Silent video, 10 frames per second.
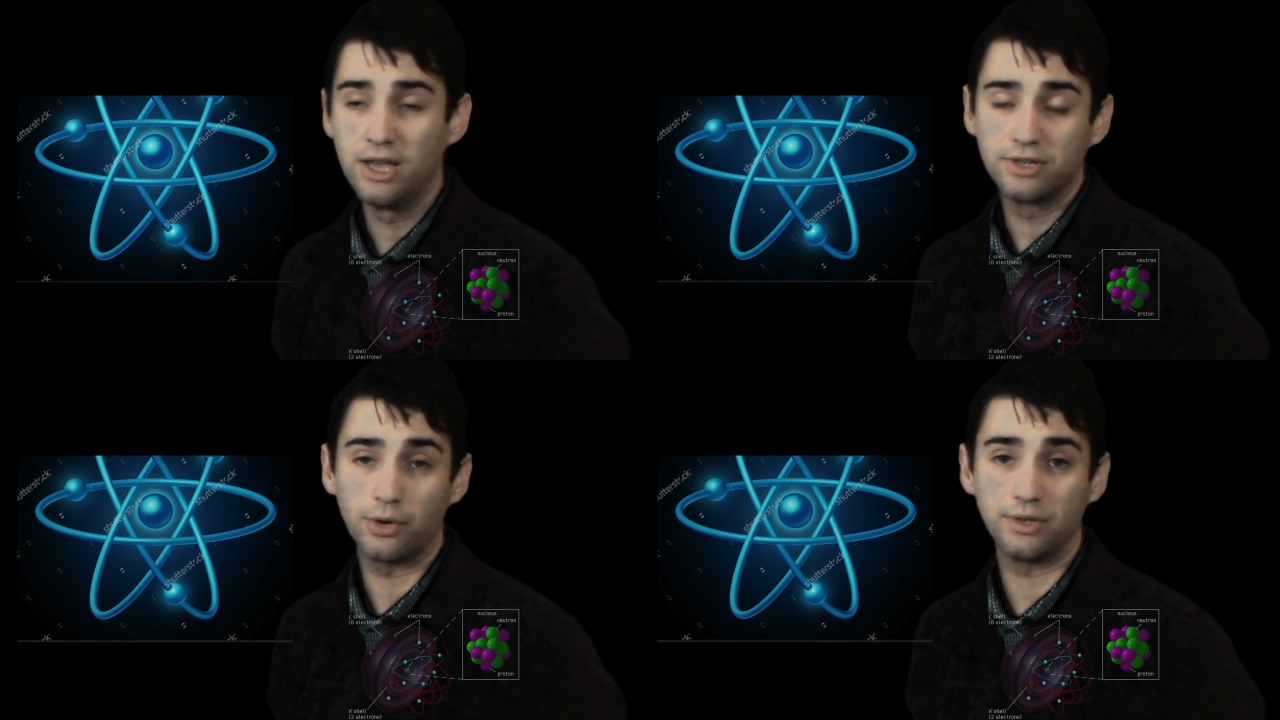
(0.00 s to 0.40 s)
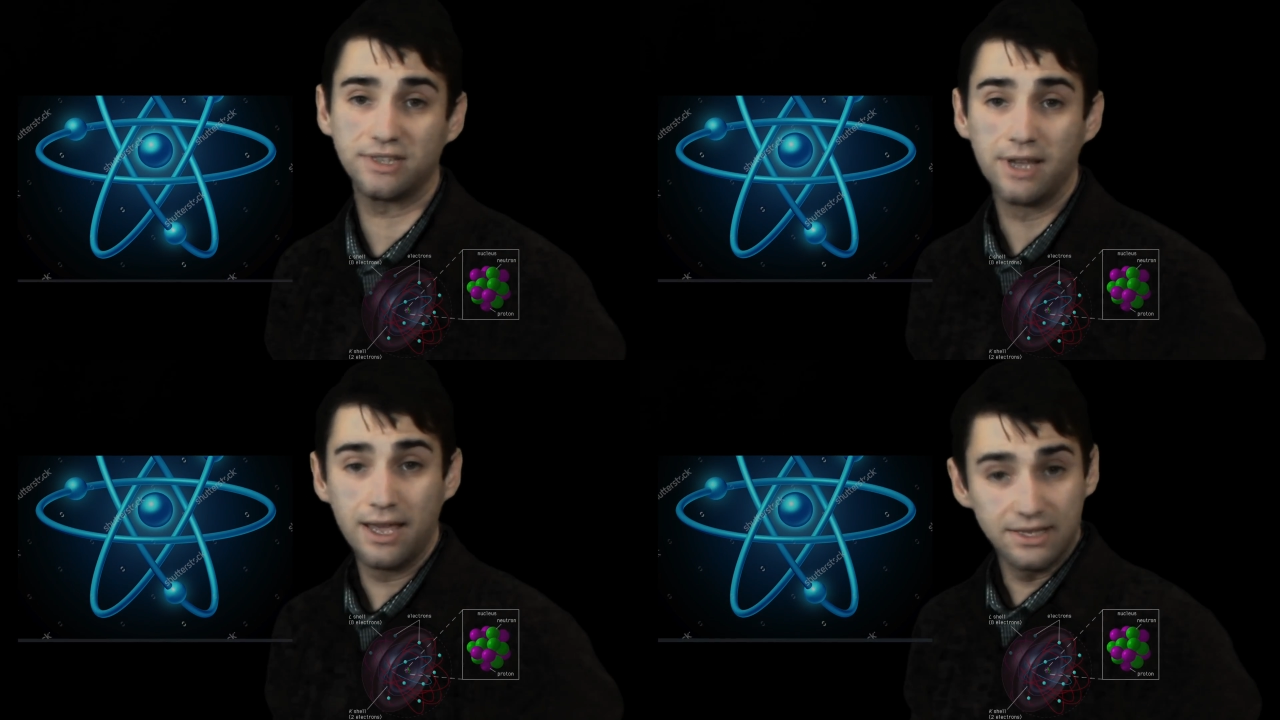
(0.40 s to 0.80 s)
So
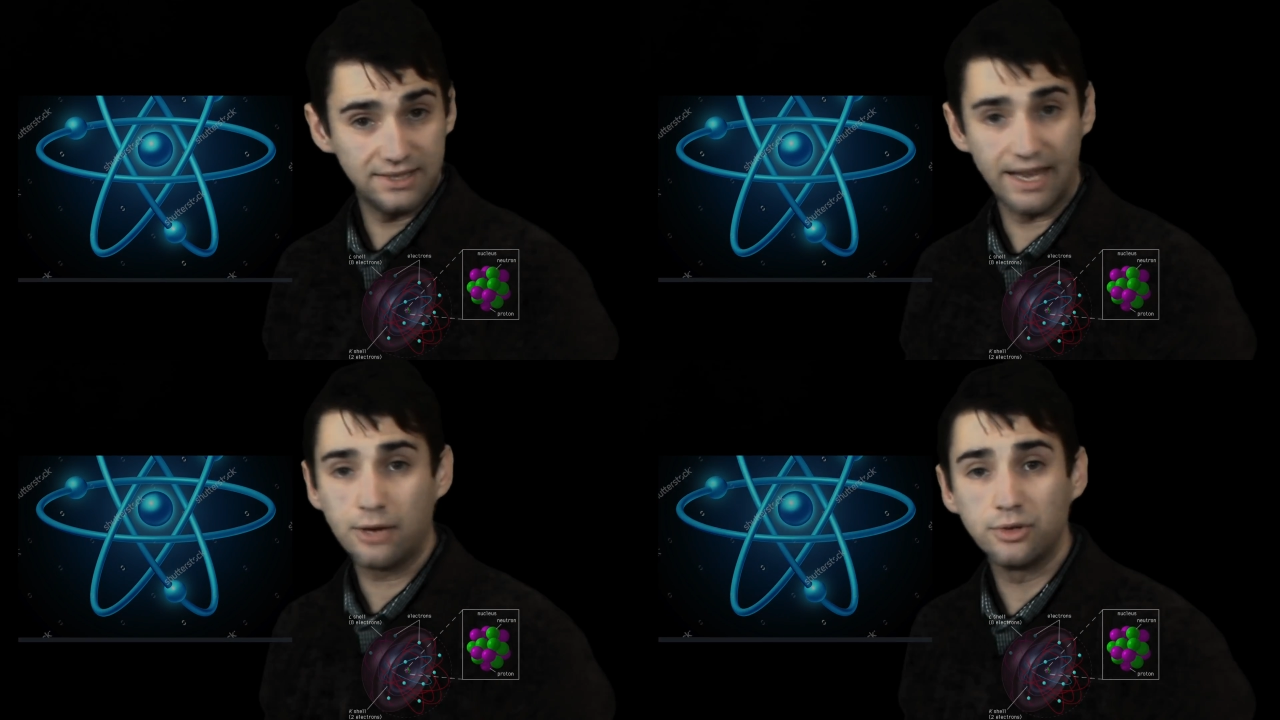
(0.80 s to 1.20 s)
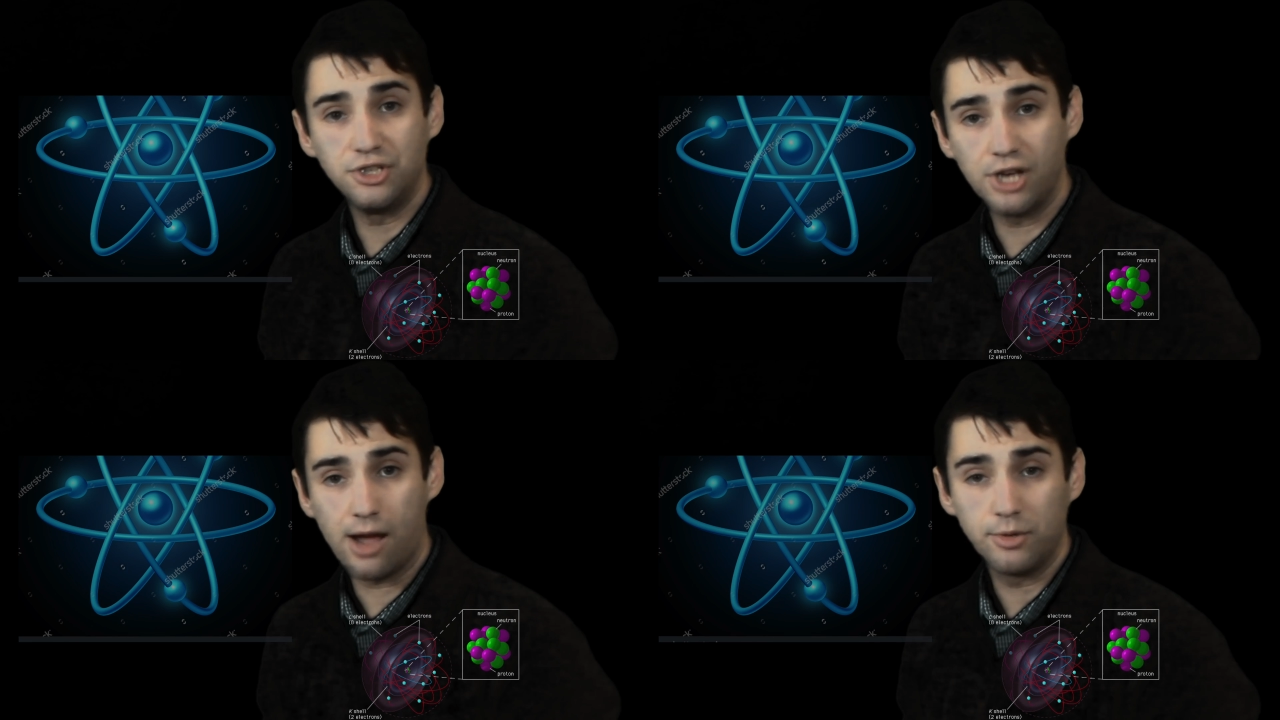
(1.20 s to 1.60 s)
it's sacred
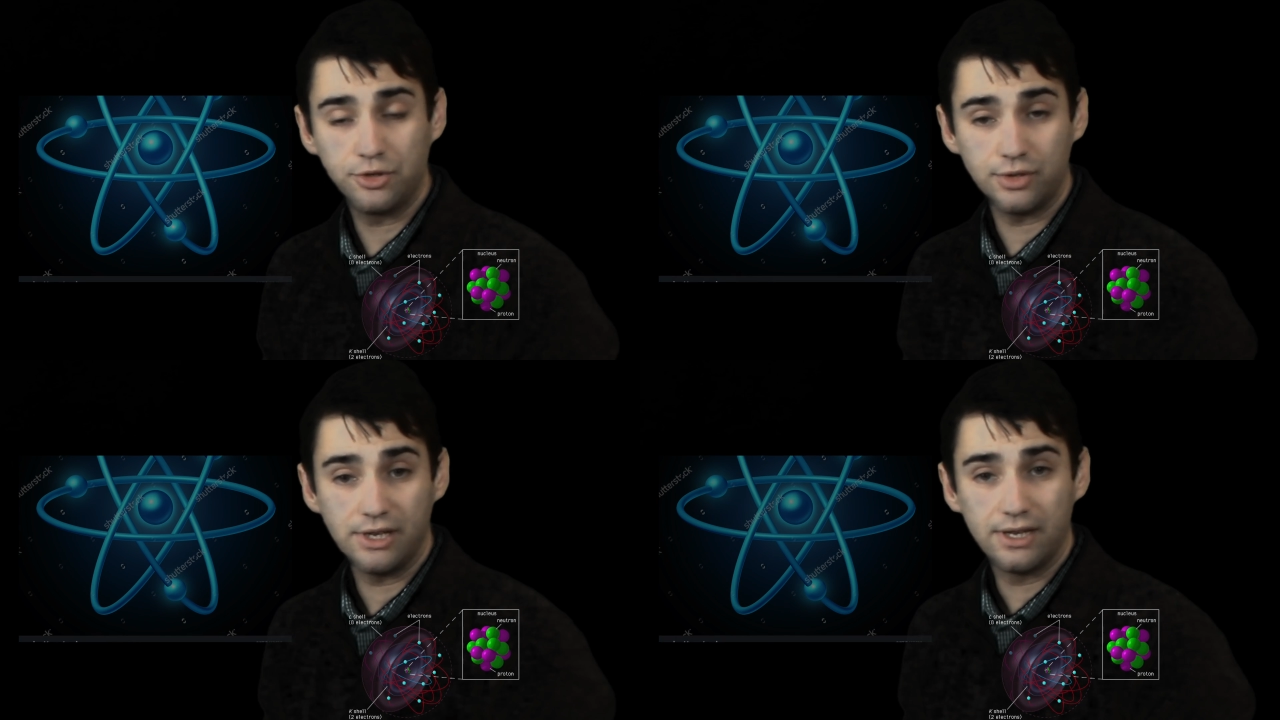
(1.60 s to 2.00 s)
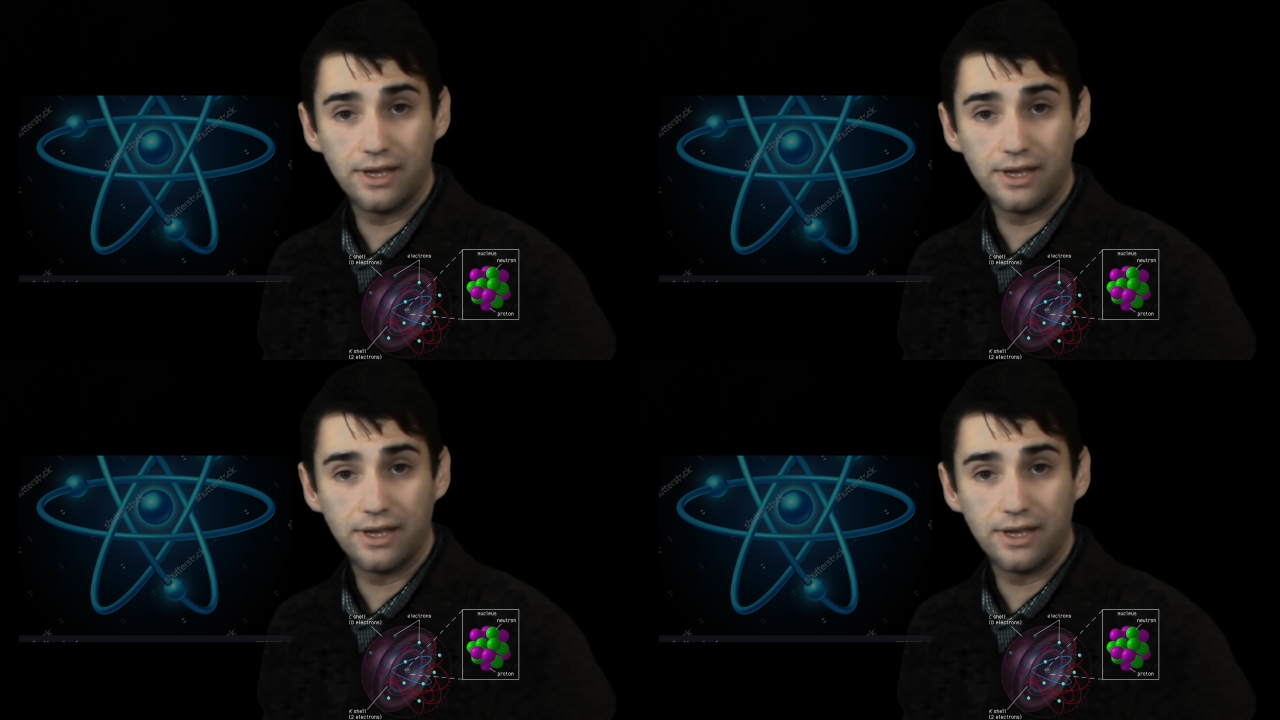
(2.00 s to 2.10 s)
geometry